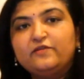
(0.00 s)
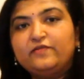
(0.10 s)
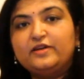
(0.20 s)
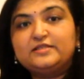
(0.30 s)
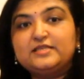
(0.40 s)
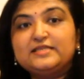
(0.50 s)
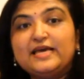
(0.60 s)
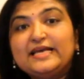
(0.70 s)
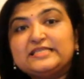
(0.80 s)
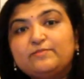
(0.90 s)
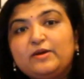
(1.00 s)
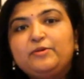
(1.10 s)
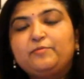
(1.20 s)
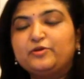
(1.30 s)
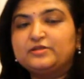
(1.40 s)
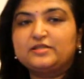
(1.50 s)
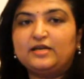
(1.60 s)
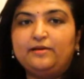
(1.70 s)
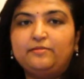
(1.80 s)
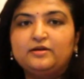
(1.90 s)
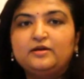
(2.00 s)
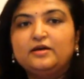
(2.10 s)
where it says as may be prescribed.